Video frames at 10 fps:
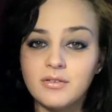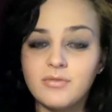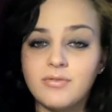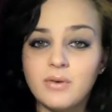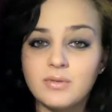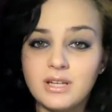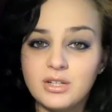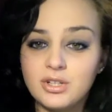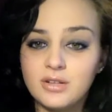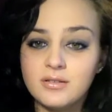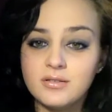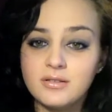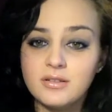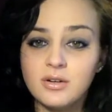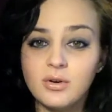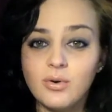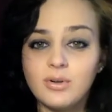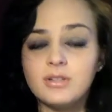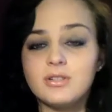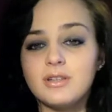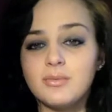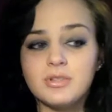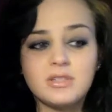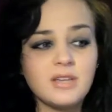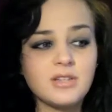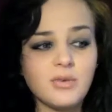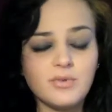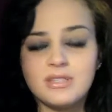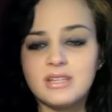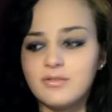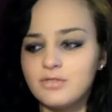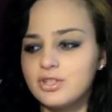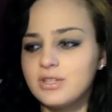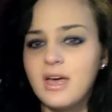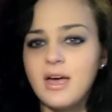foundations according to someone's skin tone, instead of just